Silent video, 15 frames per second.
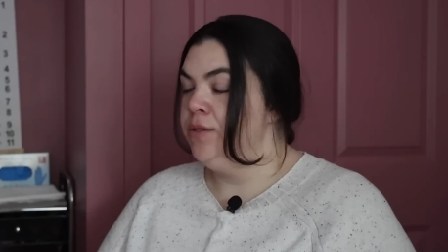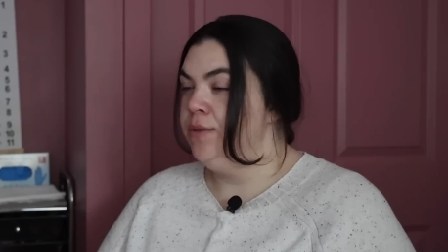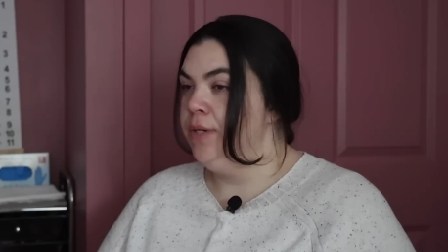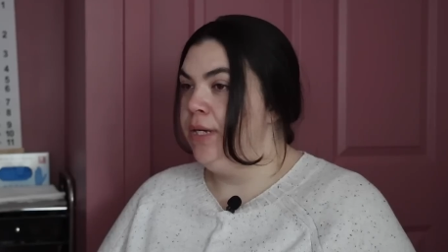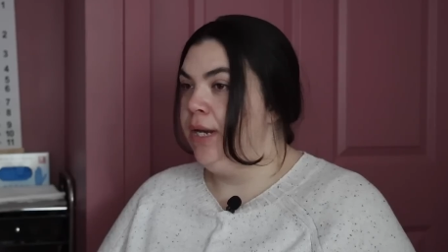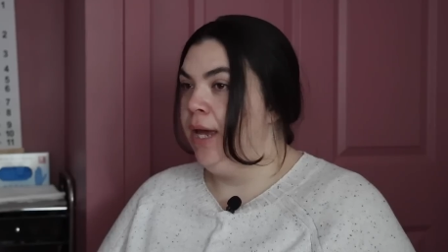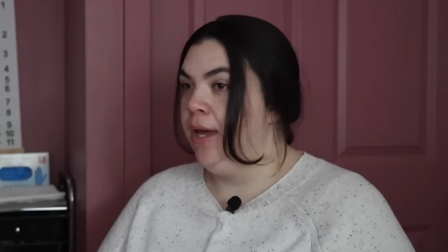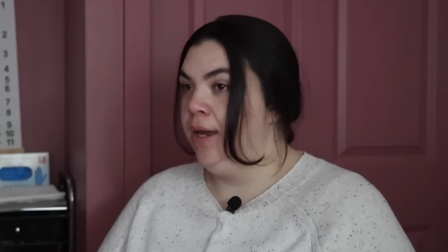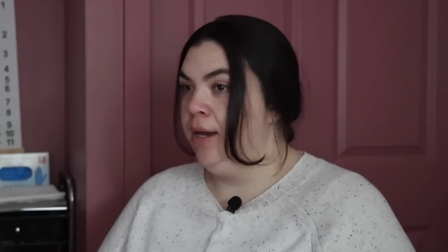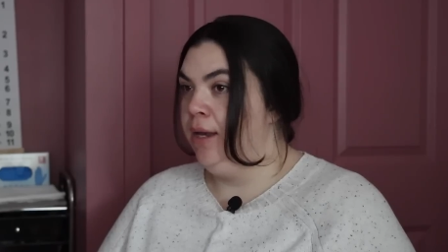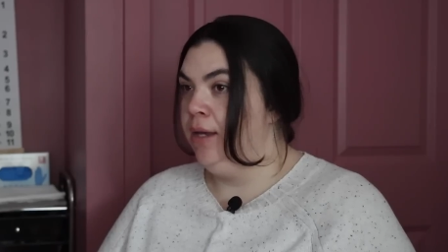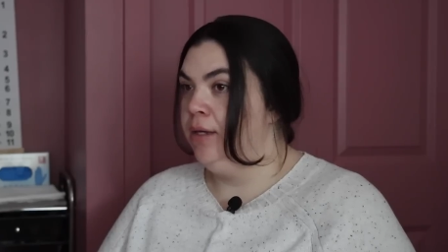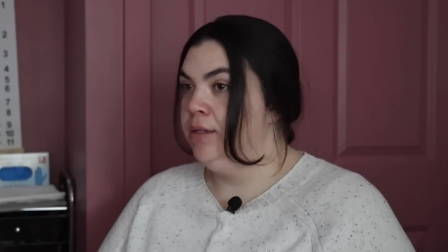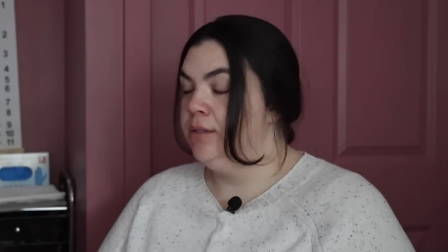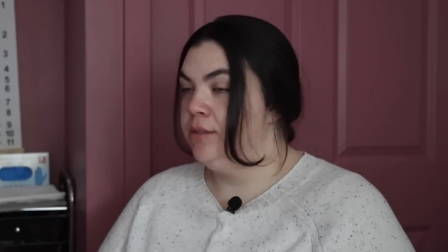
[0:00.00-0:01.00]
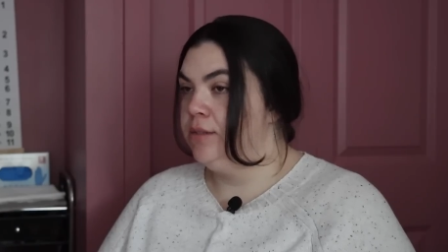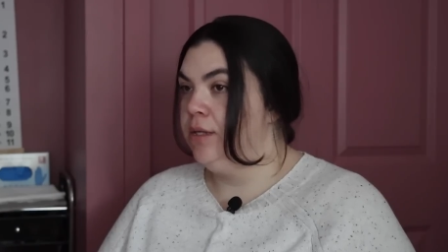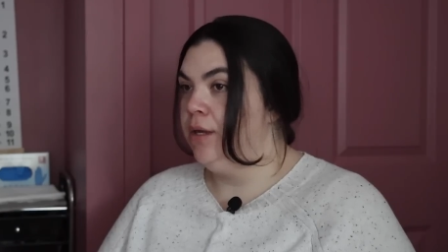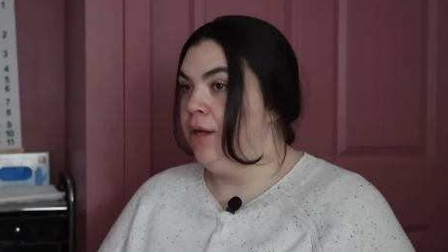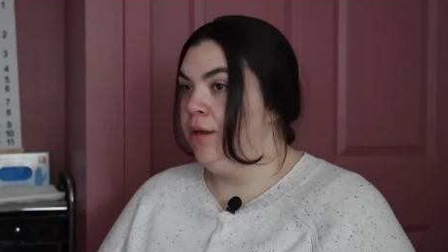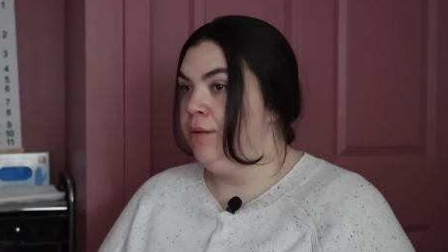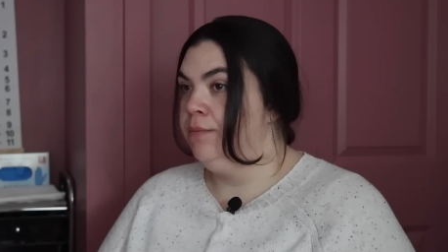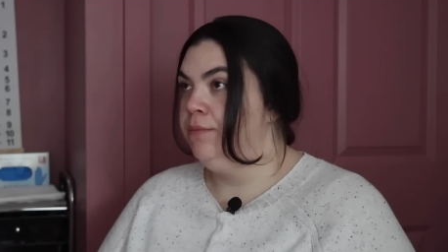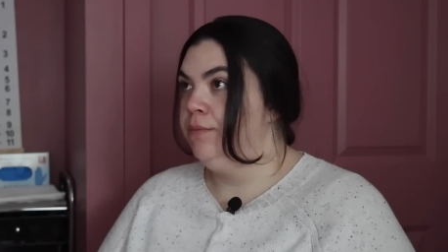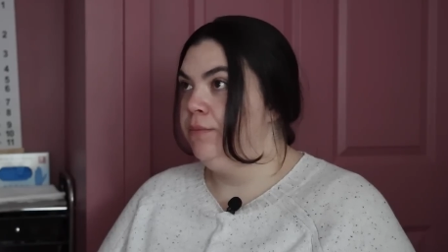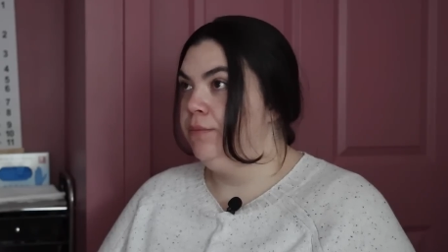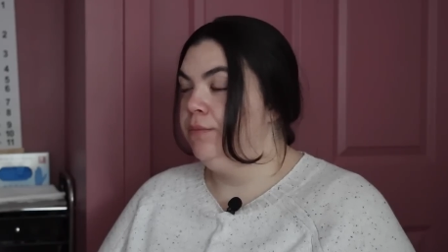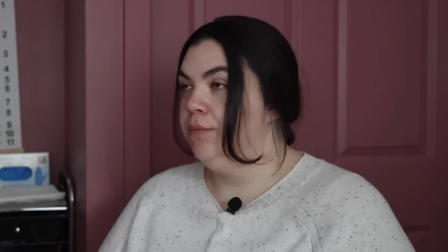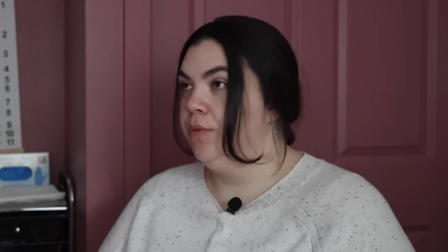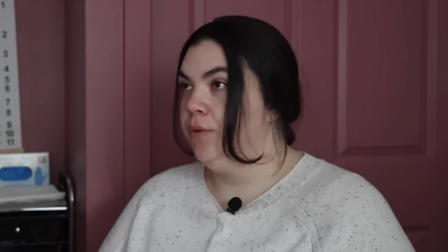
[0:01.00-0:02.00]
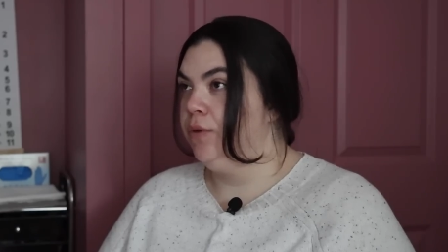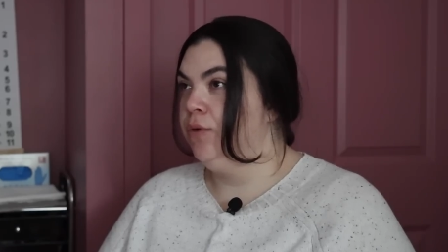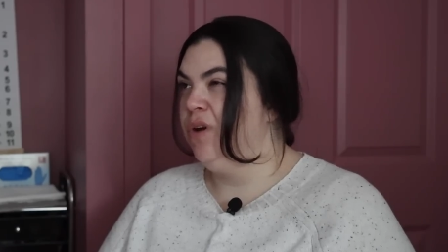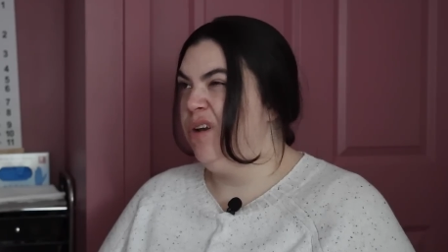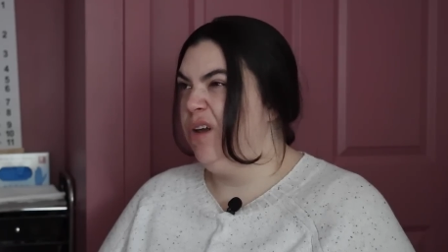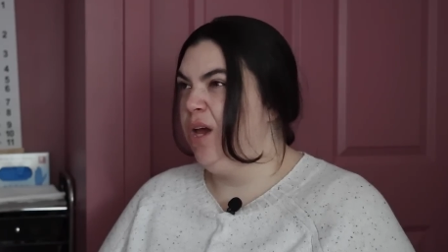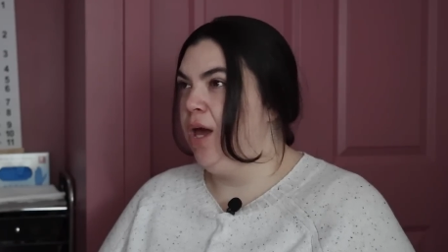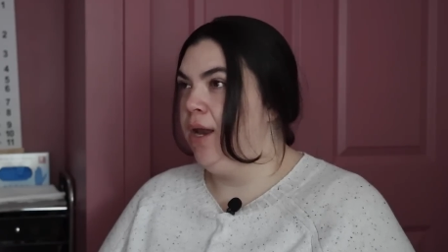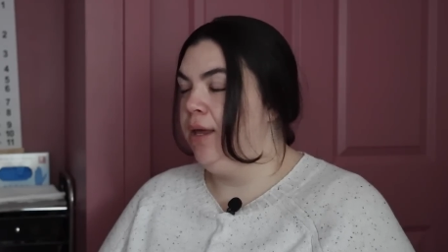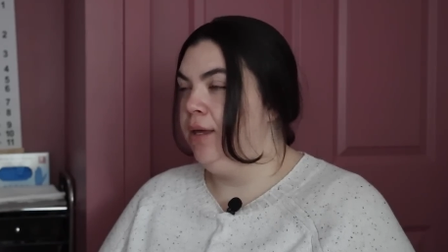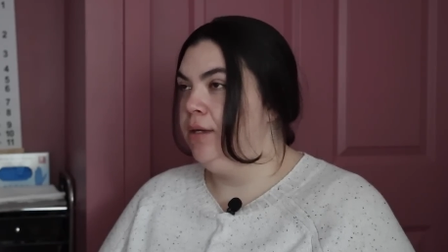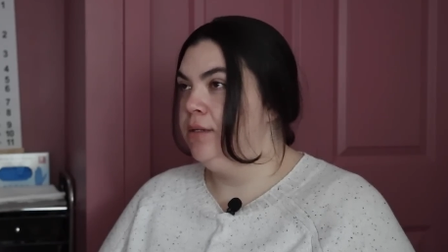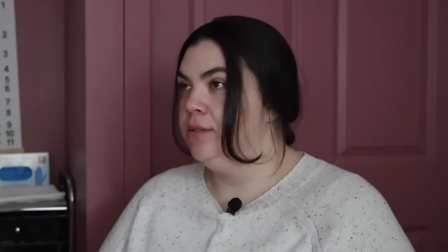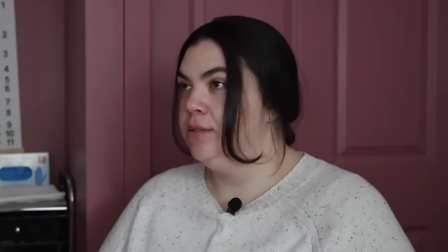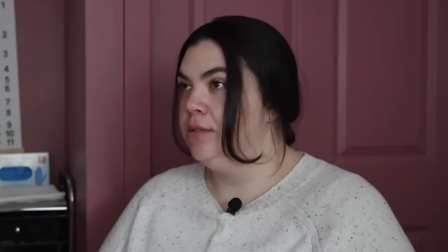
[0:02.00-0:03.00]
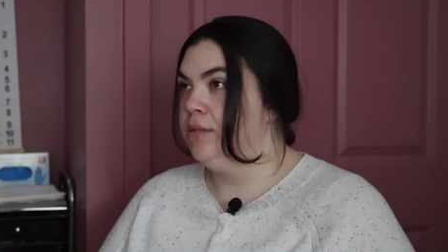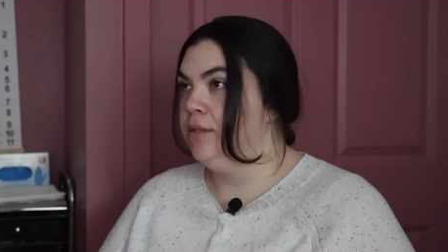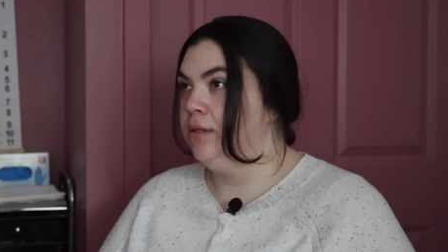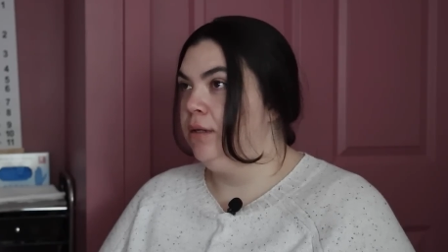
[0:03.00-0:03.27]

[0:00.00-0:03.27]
do get headaches, chronic headaches.